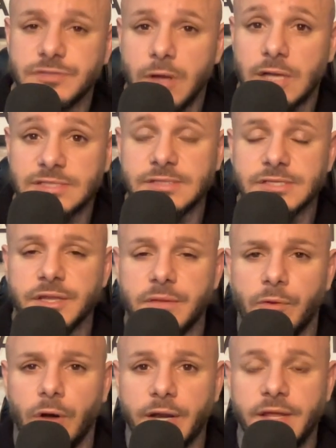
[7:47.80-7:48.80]
toxins in the
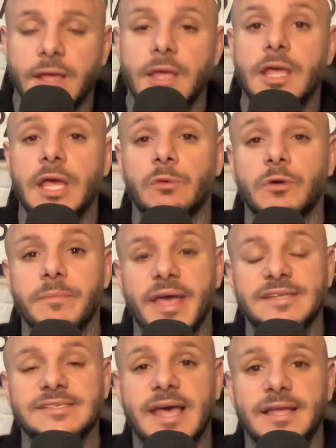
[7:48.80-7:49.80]
body, it would
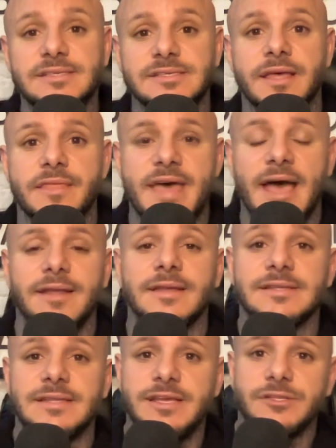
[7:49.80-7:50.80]
make sense that
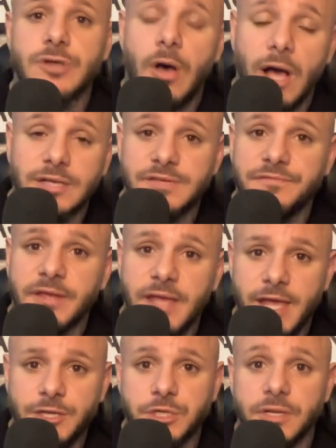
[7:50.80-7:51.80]

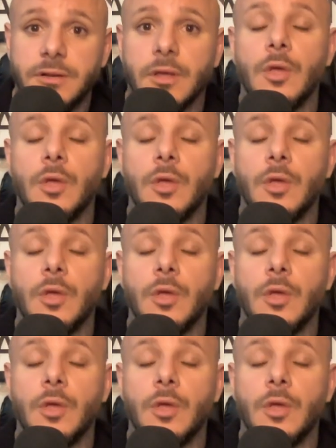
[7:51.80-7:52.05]
detoxification